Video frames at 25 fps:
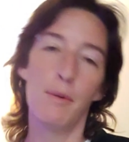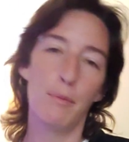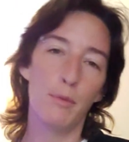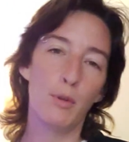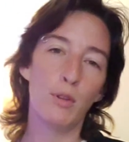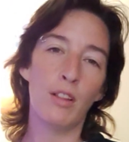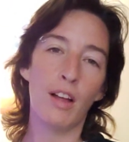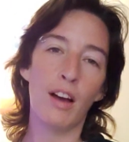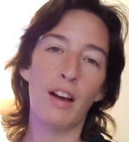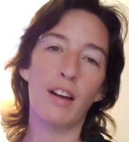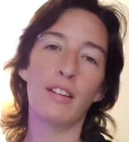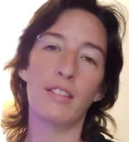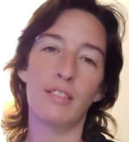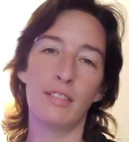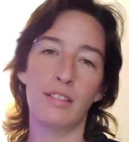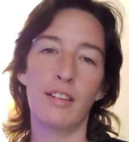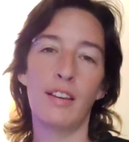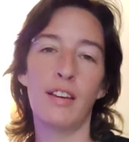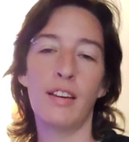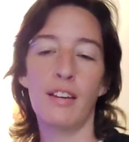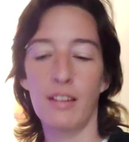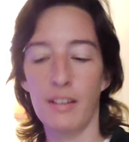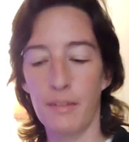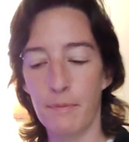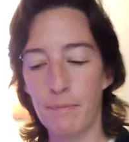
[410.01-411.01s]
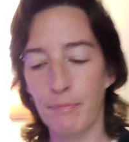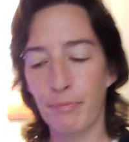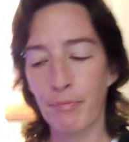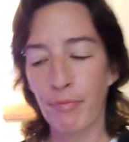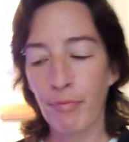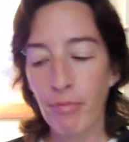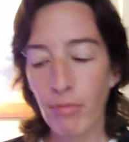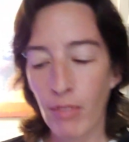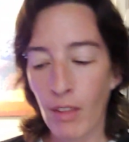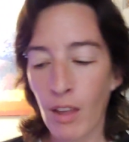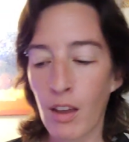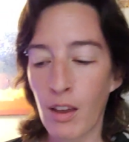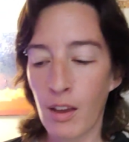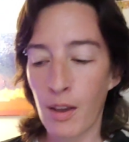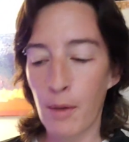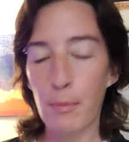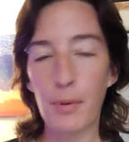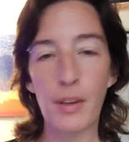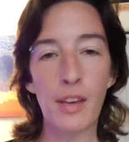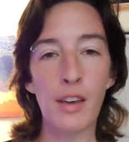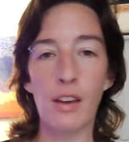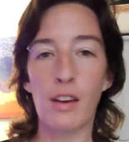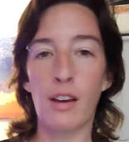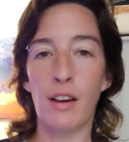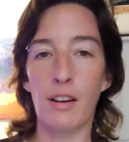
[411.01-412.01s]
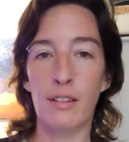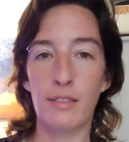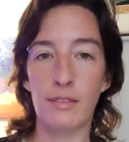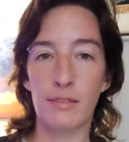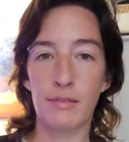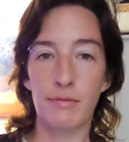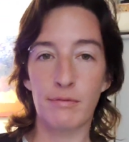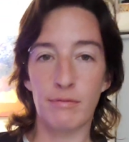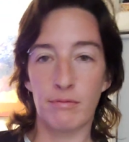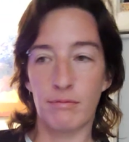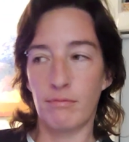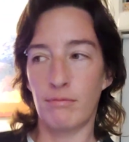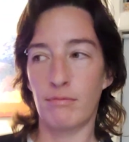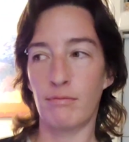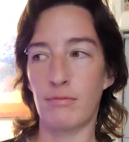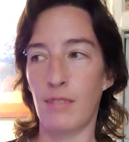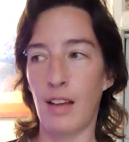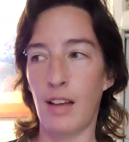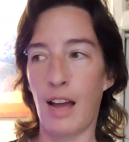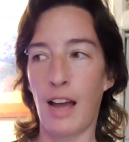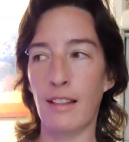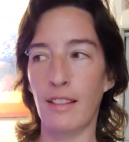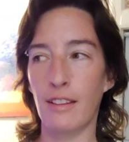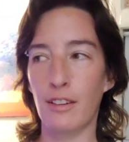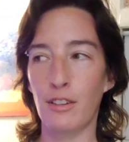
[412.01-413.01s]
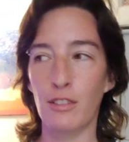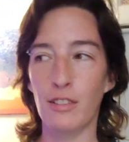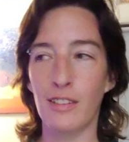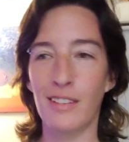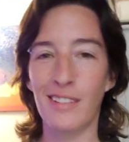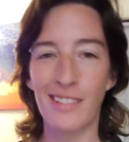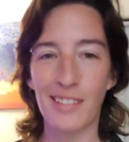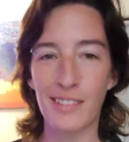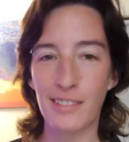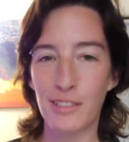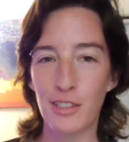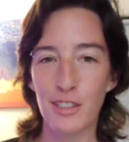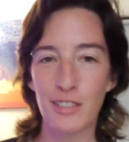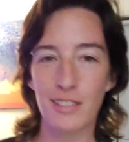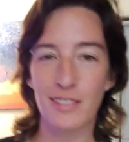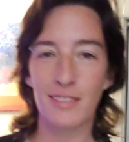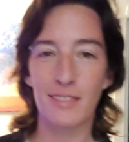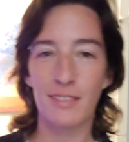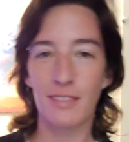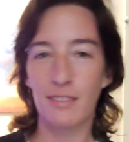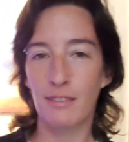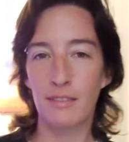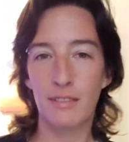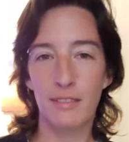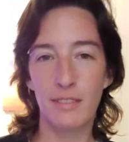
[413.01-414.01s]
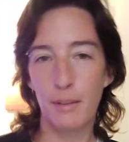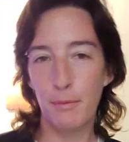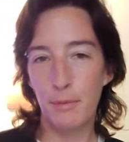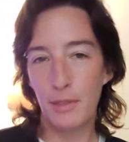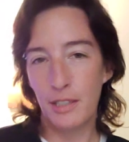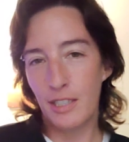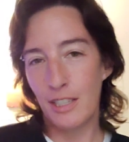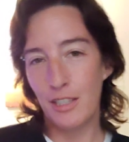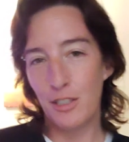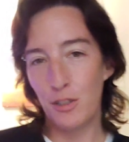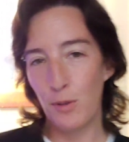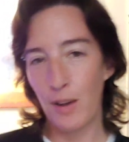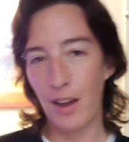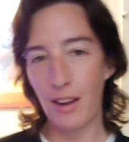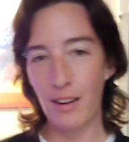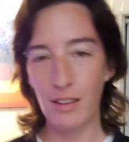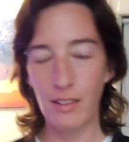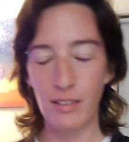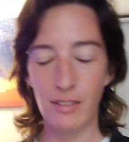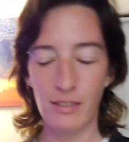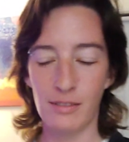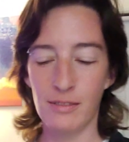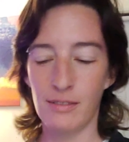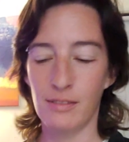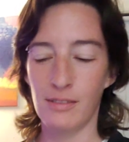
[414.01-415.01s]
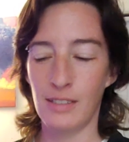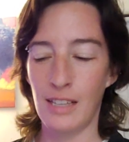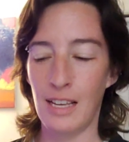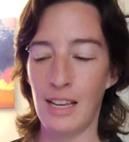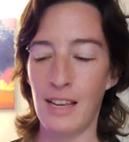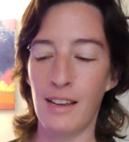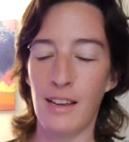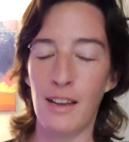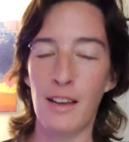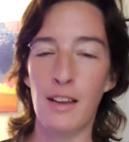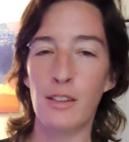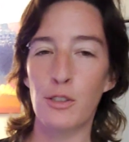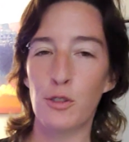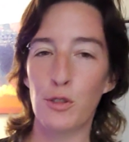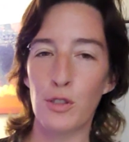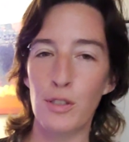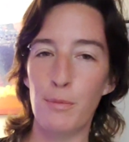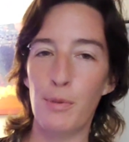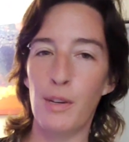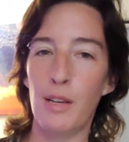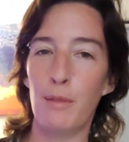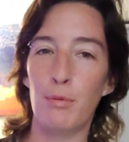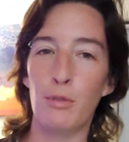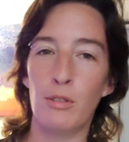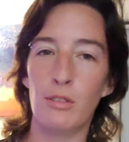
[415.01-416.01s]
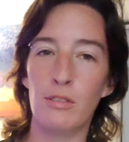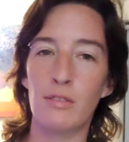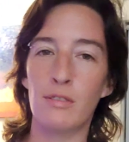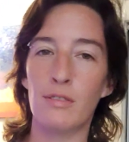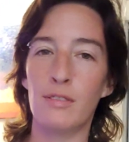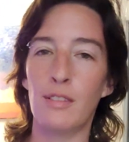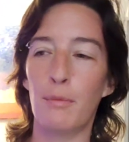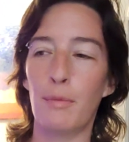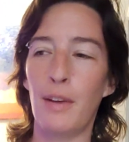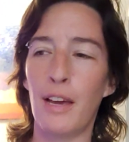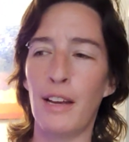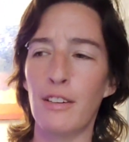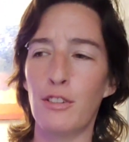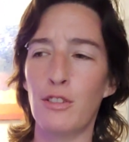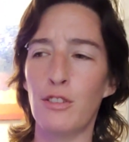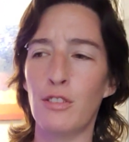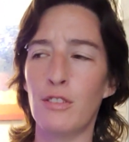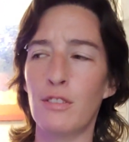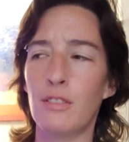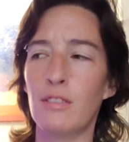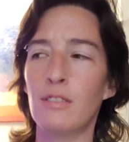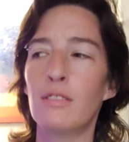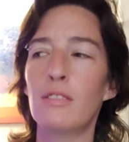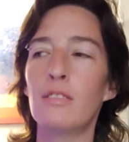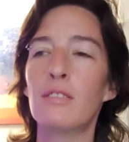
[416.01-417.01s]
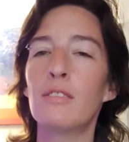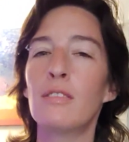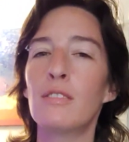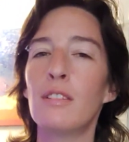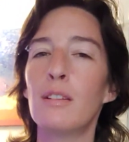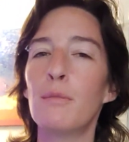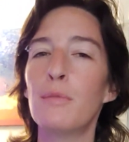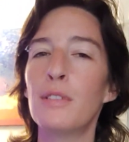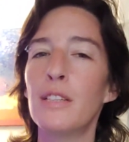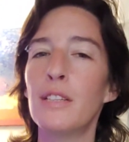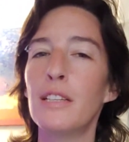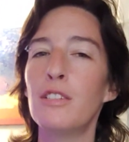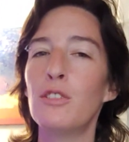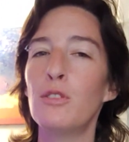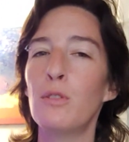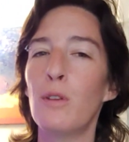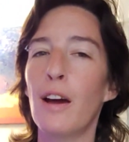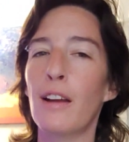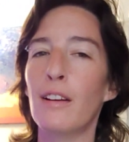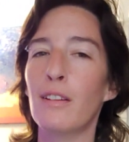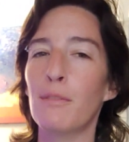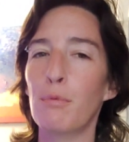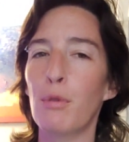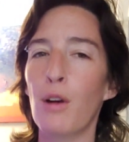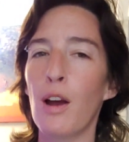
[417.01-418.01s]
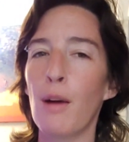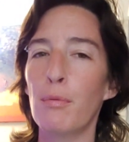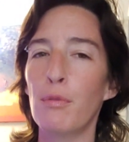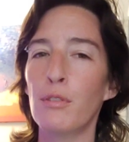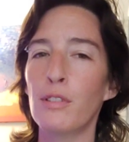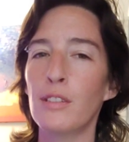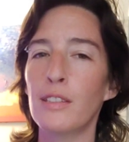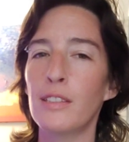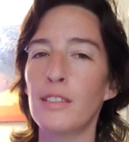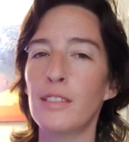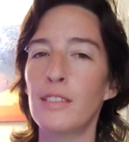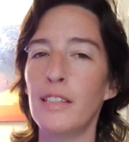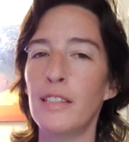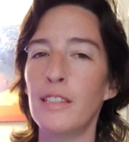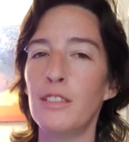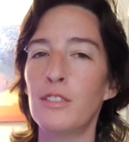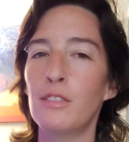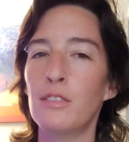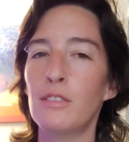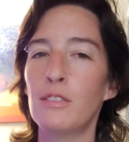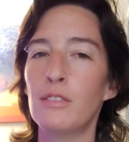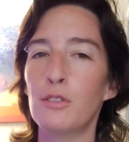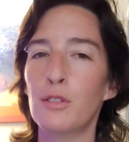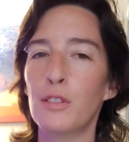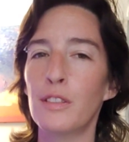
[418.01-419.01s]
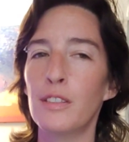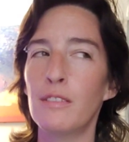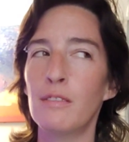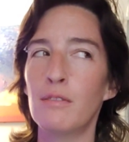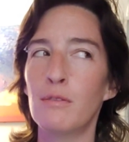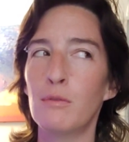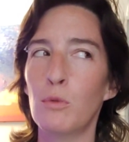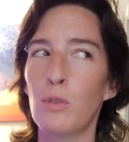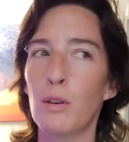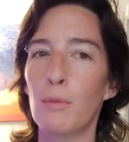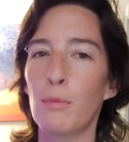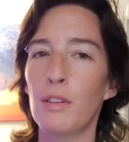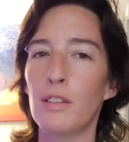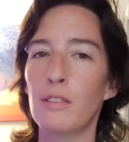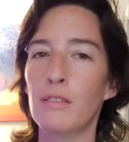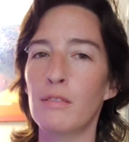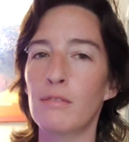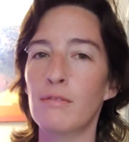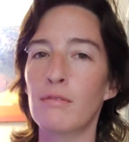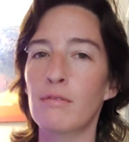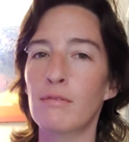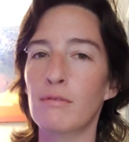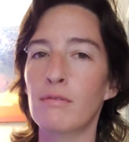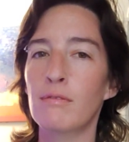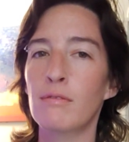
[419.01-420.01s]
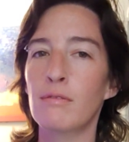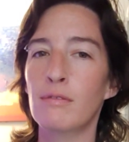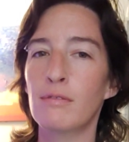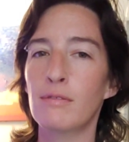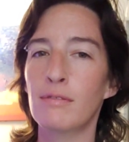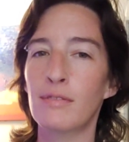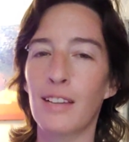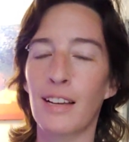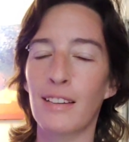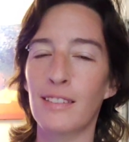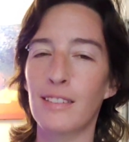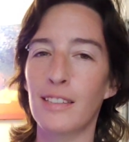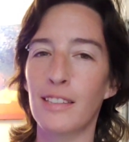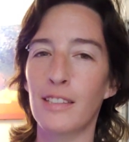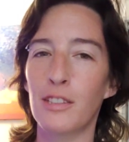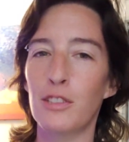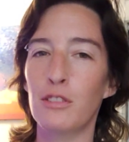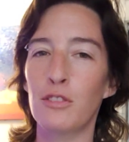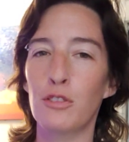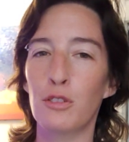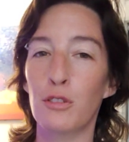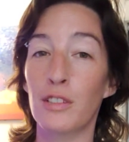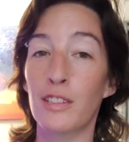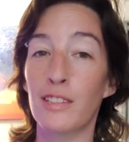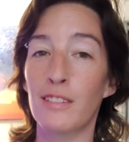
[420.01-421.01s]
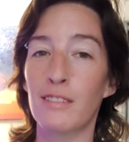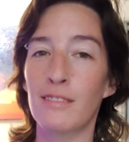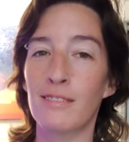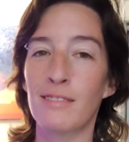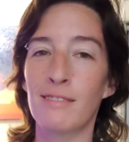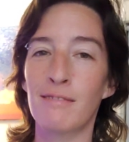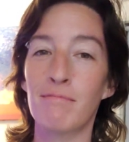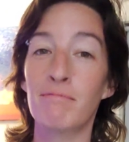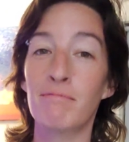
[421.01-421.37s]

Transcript: Mulan. Yeah, yeah. I literally just let me teach you how to treat people. Let me teach you how to properly treat women. Not teach, treat.